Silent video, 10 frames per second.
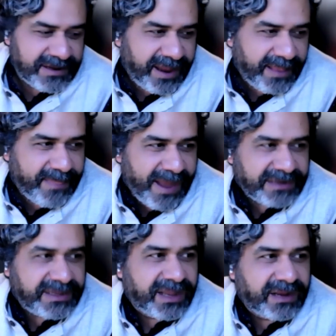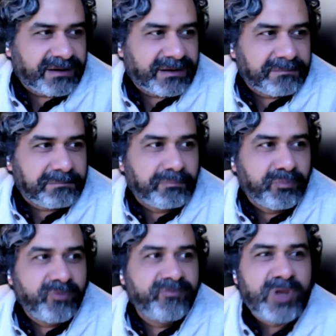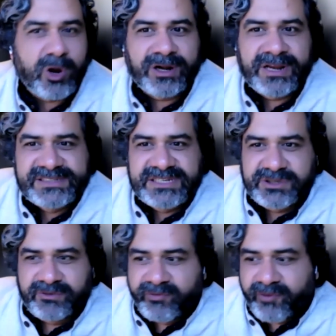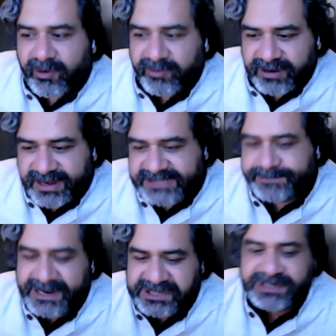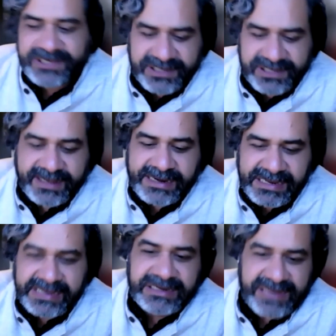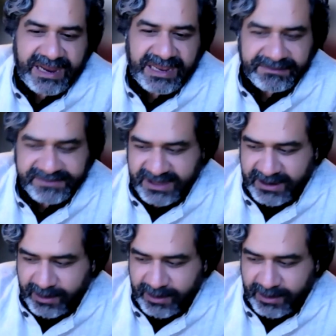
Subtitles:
and that can move the organization forward, especially in lean times